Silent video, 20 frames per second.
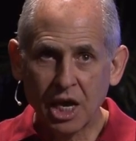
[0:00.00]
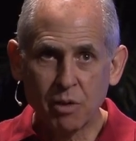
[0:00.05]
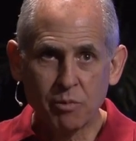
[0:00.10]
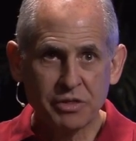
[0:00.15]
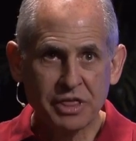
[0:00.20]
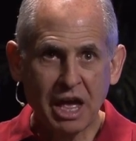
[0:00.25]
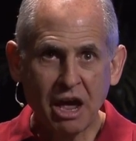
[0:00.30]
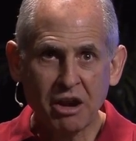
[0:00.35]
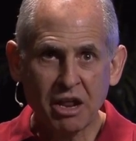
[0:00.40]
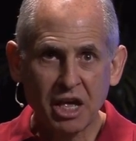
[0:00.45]
And
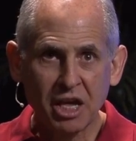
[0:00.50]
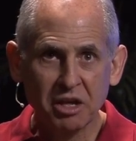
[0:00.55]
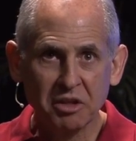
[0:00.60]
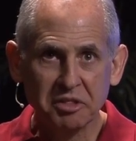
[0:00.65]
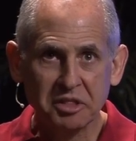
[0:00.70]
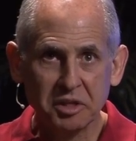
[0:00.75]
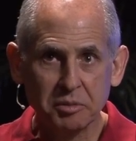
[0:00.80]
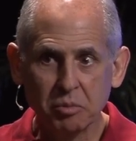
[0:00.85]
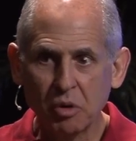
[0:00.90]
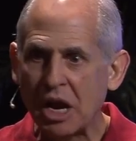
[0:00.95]
without a
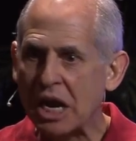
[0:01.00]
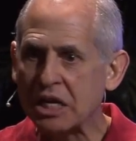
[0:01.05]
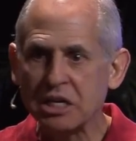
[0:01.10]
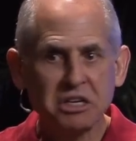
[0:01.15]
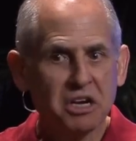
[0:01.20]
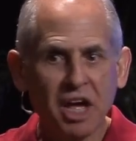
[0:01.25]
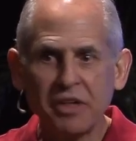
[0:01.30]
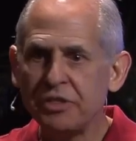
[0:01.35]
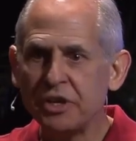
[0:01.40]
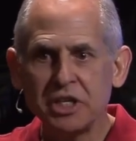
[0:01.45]
healthy
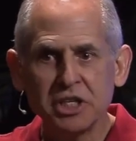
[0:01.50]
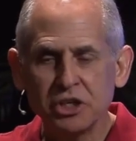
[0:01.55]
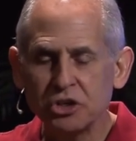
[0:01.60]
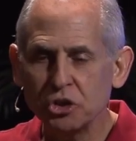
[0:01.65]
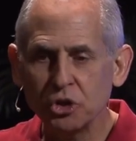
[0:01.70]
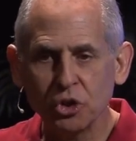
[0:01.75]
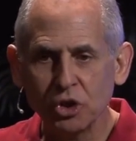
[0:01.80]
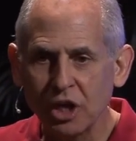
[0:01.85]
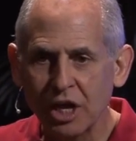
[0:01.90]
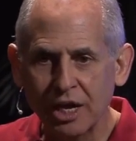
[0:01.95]
brain, nothing
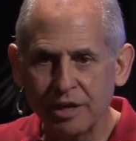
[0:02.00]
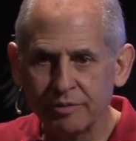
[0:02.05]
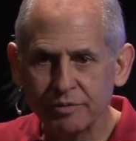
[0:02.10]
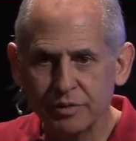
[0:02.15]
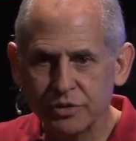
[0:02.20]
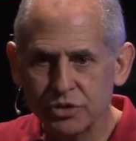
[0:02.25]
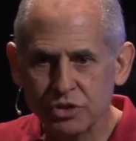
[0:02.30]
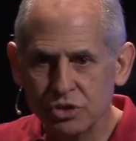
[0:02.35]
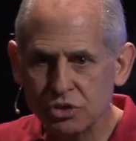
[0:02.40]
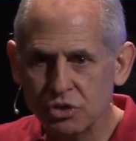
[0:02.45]
in your
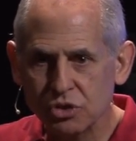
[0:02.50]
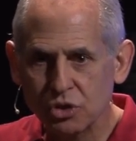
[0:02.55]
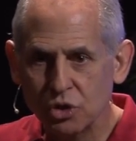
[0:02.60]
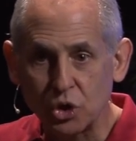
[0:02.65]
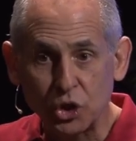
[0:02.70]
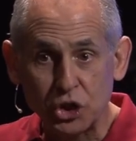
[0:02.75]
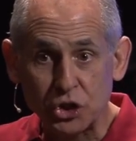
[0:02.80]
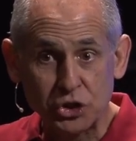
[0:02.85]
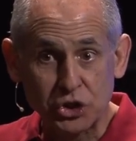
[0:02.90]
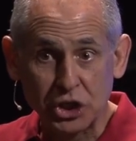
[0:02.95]
life is as
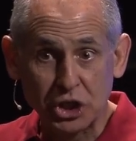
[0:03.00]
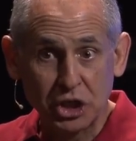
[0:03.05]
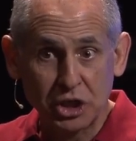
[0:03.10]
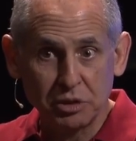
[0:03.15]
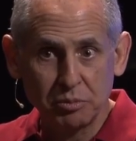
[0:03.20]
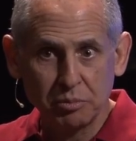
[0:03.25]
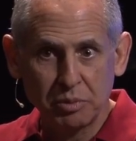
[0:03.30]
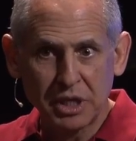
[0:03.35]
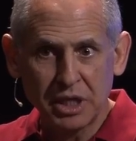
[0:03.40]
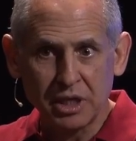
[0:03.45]
good as it
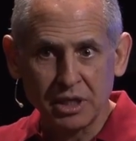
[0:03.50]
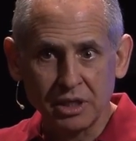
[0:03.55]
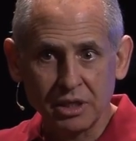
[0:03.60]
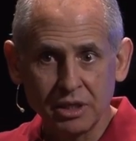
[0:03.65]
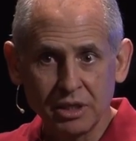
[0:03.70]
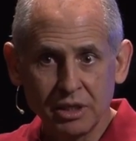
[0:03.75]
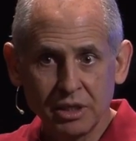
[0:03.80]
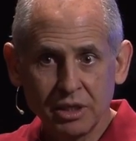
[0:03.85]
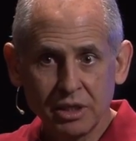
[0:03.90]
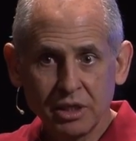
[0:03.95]
can be.
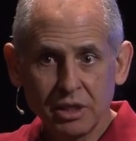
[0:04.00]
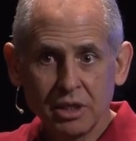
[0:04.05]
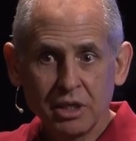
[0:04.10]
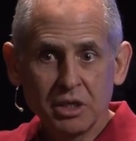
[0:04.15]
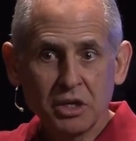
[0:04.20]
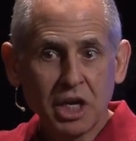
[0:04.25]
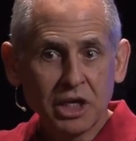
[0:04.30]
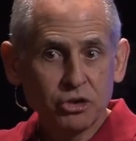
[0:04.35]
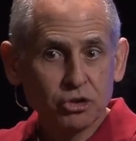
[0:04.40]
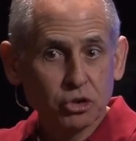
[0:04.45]

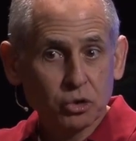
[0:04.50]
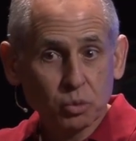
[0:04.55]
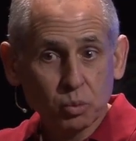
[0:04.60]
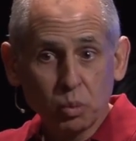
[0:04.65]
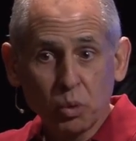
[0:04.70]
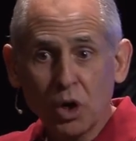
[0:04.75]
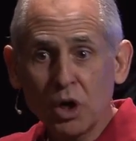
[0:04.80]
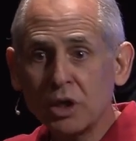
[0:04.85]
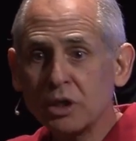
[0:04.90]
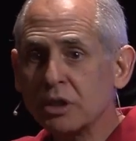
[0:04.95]
Not your
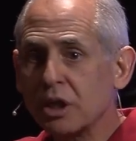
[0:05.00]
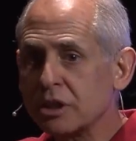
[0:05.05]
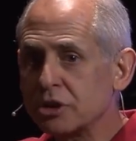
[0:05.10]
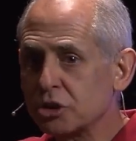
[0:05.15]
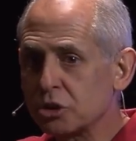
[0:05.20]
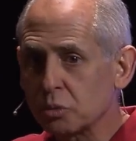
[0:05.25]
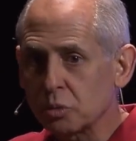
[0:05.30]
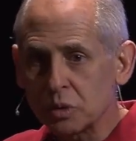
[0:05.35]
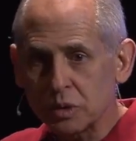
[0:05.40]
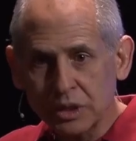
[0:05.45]
work,
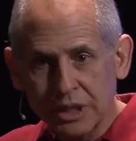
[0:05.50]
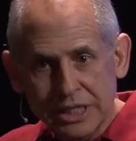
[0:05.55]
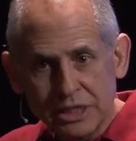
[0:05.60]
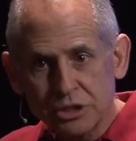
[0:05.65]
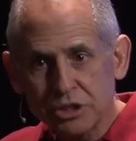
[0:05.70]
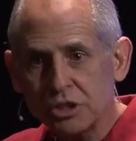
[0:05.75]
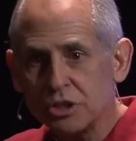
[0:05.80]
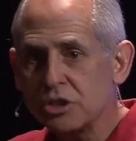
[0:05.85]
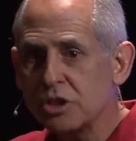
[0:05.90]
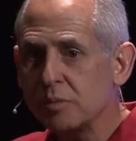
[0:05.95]
not your
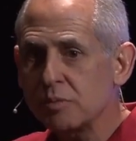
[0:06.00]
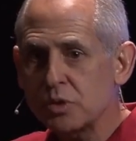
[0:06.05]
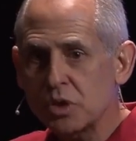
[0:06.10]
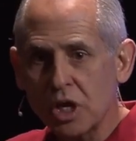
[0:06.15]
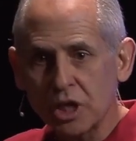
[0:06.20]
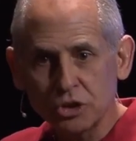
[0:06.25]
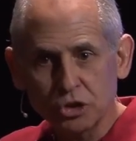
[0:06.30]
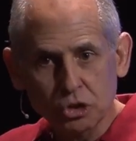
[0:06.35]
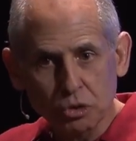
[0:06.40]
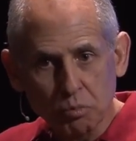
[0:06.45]
relationships,
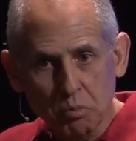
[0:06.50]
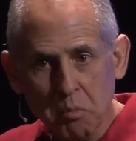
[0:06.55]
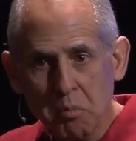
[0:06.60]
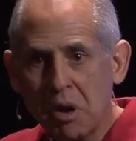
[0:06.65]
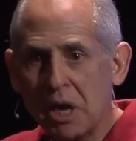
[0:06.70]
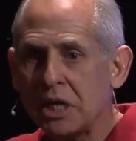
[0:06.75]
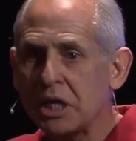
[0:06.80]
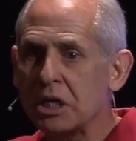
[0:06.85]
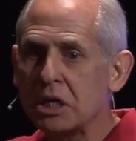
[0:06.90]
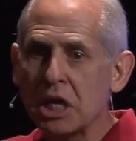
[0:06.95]
not your
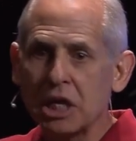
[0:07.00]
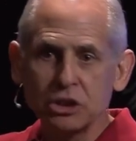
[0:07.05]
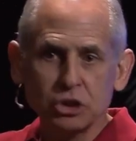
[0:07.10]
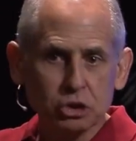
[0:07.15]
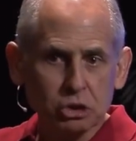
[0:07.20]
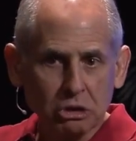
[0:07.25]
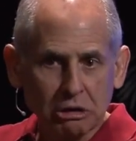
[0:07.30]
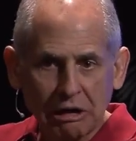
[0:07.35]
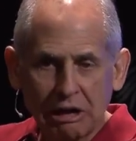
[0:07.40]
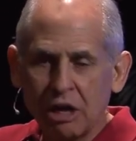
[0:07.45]
money,
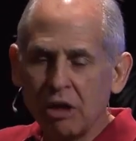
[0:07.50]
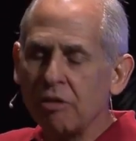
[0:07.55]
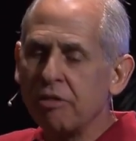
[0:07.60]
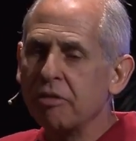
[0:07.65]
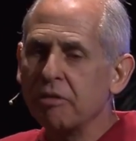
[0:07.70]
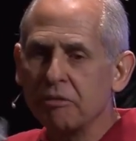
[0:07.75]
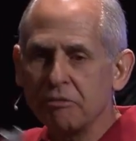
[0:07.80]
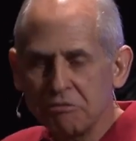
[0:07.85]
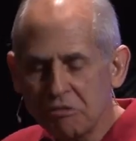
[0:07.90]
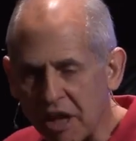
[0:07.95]
not your
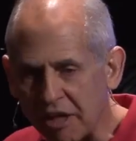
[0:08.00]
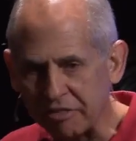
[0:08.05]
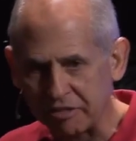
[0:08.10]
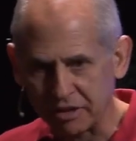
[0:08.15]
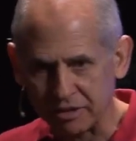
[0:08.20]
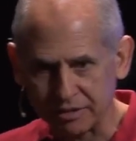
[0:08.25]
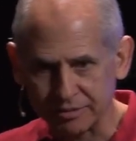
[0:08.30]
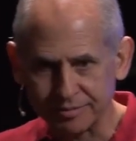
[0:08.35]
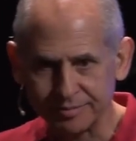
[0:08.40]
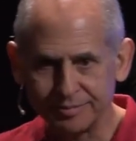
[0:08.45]
health,
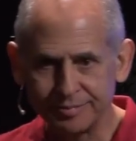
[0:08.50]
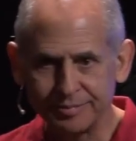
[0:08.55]
nothing.